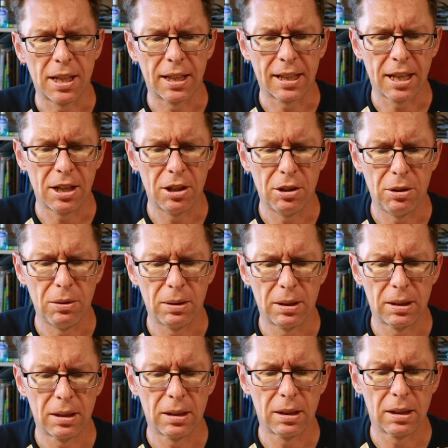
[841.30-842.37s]
going to go
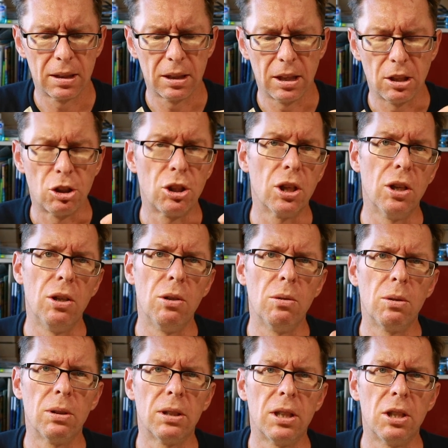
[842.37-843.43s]
and
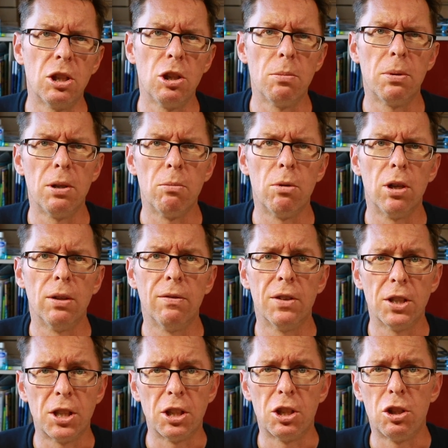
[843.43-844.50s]
show the 2.1
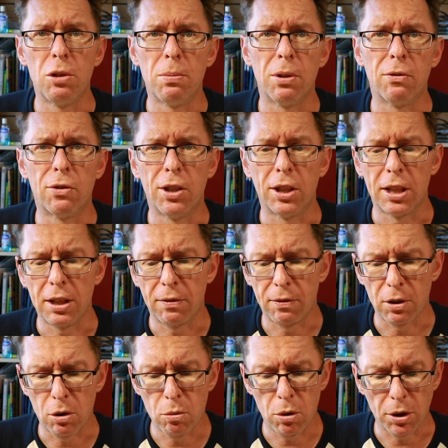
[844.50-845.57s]
versus 2.3 on a
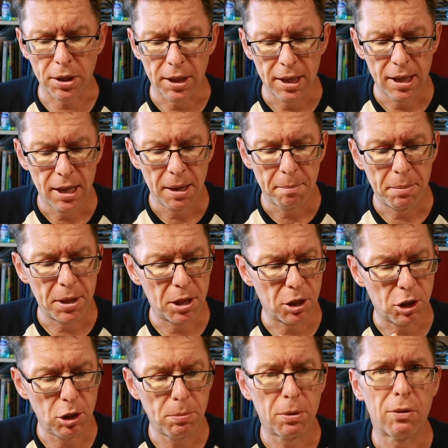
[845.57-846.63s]
different quad. But
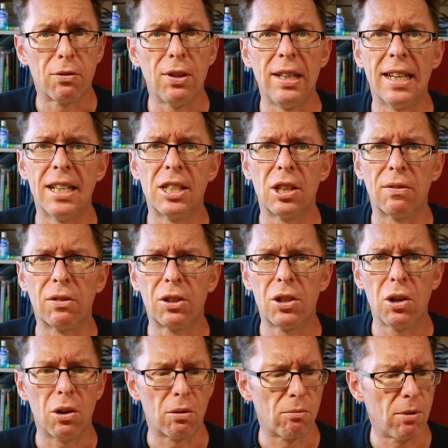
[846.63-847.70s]
the 2.3 lens I've
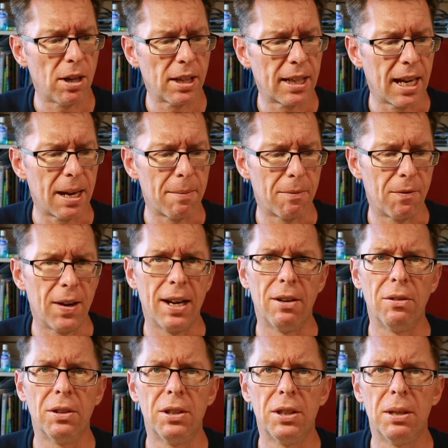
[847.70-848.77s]
got, Runcam
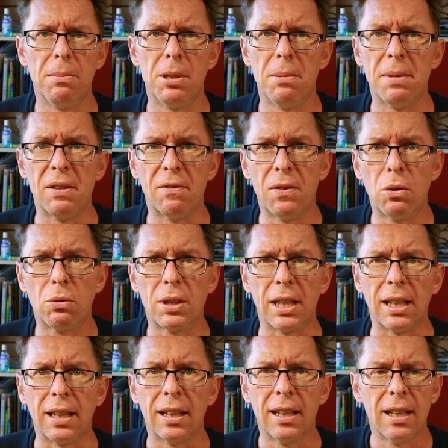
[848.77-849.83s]
found them to be
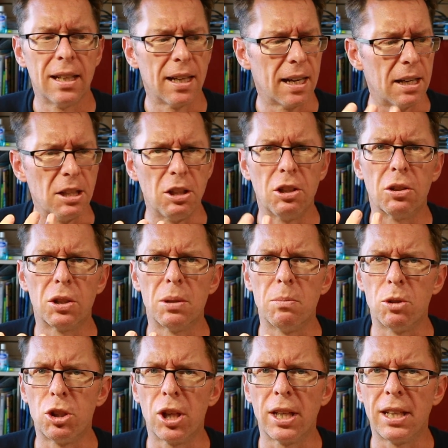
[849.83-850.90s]
faulty and you got
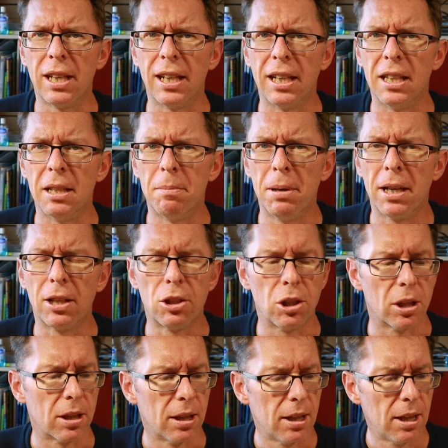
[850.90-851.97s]
some shaking in the
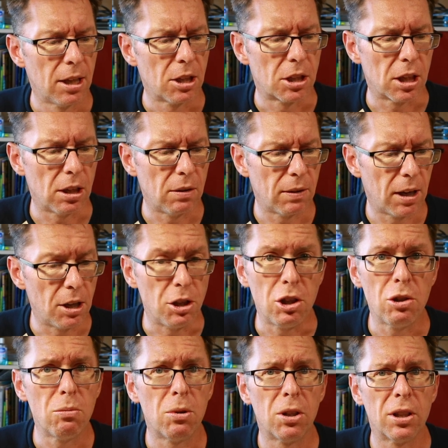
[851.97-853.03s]
picture. So a
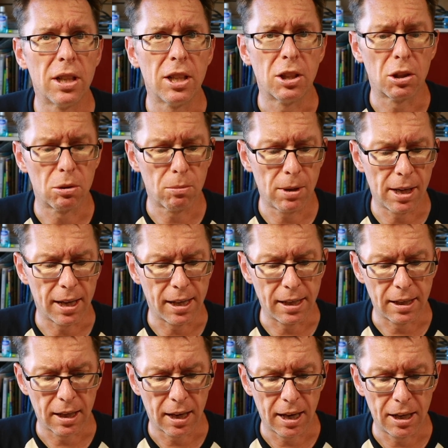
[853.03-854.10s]
new one is on the
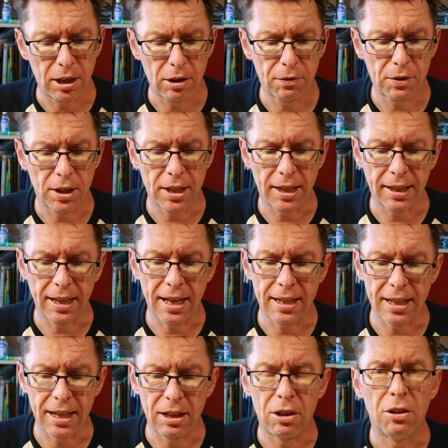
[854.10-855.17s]
way and after I then
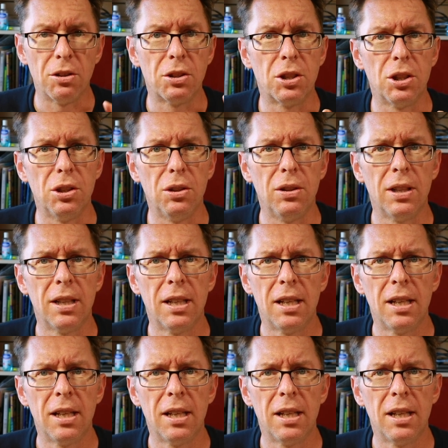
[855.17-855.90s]
get that onto